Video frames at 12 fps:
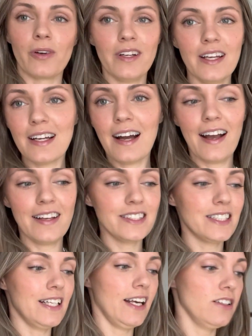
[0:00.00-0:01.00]
morning, guys.
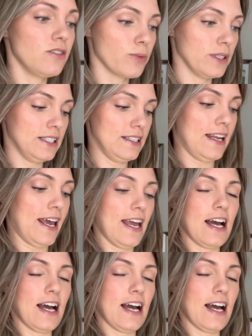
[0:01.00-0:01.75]
Today's Wednesday.